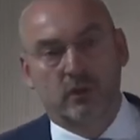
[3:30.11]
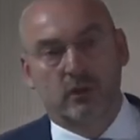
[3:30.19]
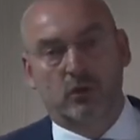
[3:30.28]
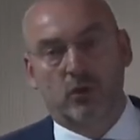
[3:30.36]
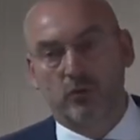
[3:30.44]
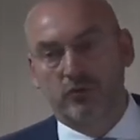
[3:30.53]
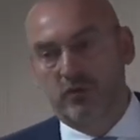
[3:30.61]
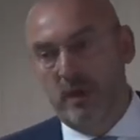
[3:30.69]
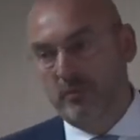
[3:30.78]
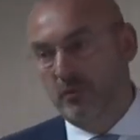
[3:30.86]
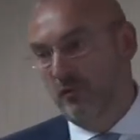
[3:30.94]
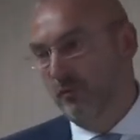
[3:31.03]
the
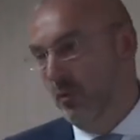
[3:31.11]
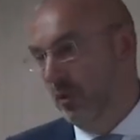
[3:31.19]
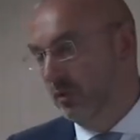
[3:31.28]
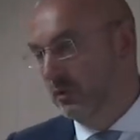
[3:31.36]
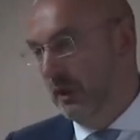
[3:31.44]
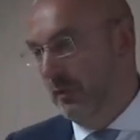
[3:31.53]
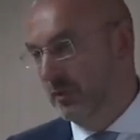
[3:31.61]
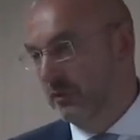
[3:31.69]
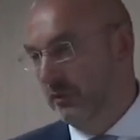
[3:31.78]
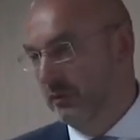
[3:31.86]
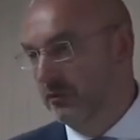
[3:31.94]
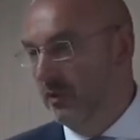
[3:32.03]
concept of moral
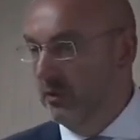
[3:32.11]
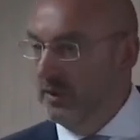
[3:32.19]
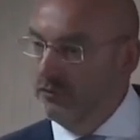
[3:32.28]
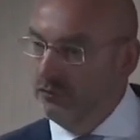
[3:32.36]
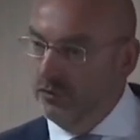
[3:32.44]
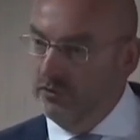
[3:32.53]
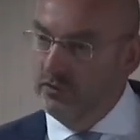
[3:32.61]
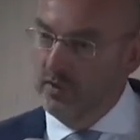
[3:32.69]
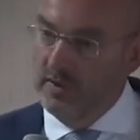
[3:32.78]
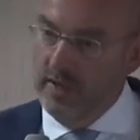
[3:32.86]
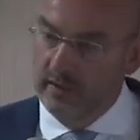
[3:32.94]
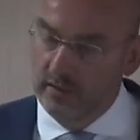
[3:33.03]
capital. So it's first
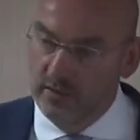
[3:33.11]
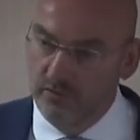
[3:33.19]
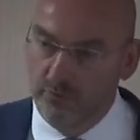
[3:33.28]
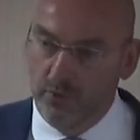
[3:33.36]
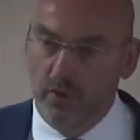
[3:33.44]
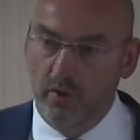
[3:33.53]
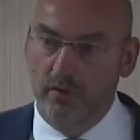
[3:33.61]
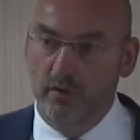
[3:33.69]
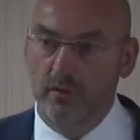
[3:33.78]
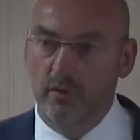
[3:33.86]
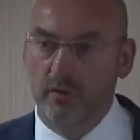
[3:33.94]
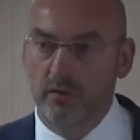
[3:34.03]
a negative part,
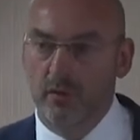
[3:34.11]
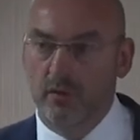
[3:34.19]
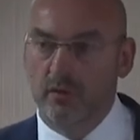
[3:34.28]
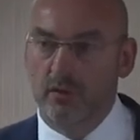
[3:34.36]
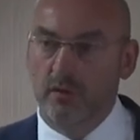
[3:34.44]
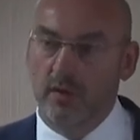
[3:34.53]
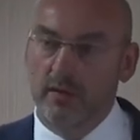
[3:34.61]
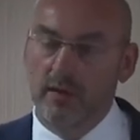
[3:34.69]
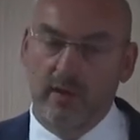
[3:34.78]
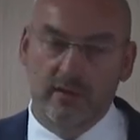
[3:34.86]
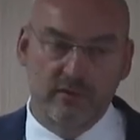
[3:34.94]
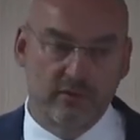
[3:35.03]
the
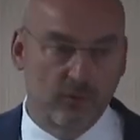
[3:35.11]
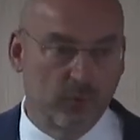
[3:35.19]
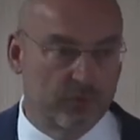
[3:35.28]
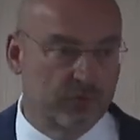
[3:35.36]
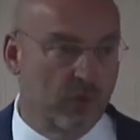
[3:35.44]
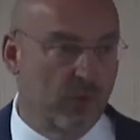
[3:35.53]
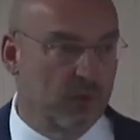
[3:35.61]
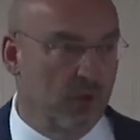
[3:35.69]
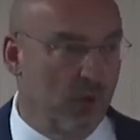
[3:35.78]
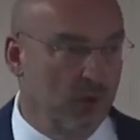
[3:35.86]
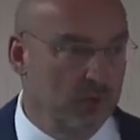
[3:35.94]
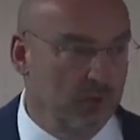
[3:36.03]
analysis of what's going
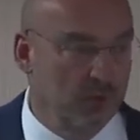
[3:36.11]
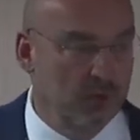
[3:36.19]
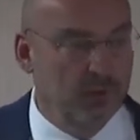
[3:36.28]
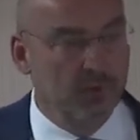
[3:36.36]
on,